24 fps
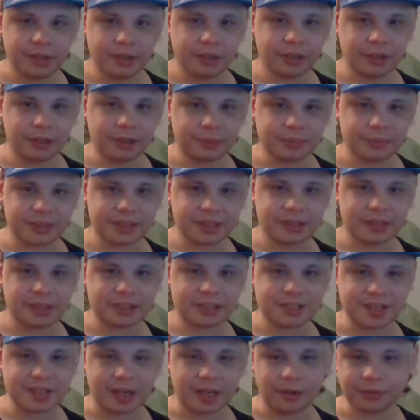because um,
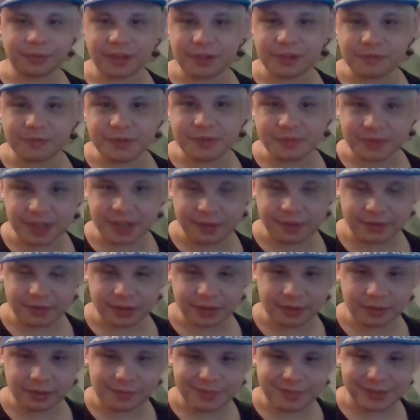I don't think we were
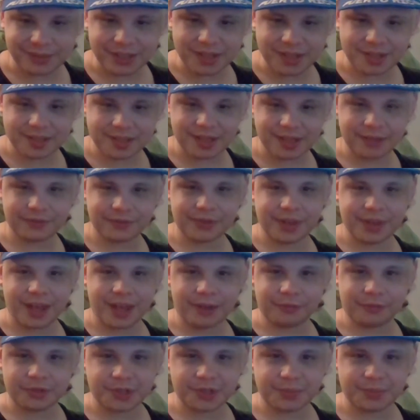given a release date for
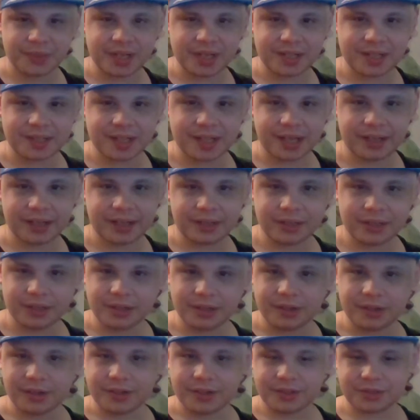that, which means that
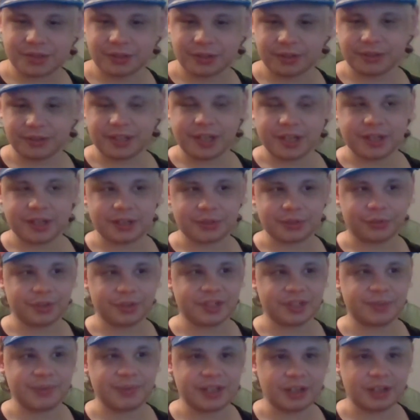certainly it's
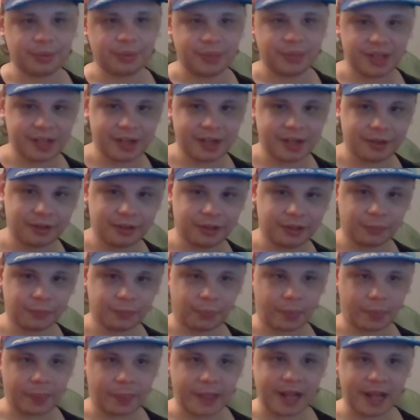going to be coming out
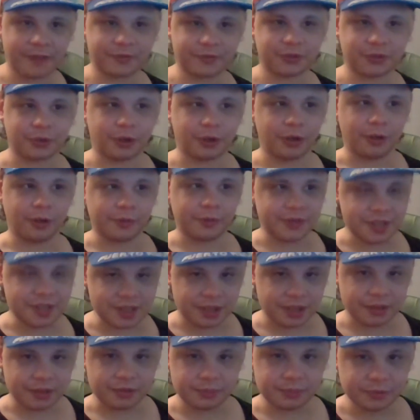um, after all of
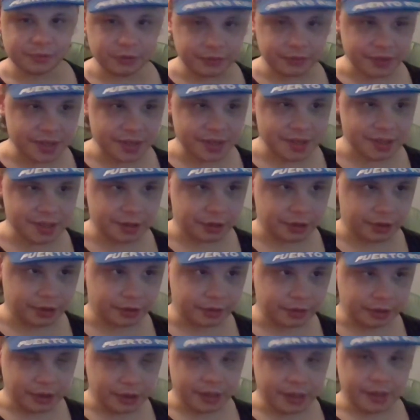these other movies uh,
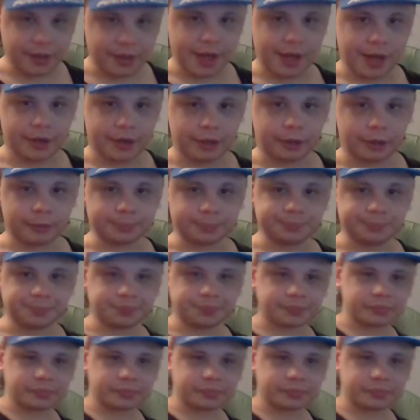that um,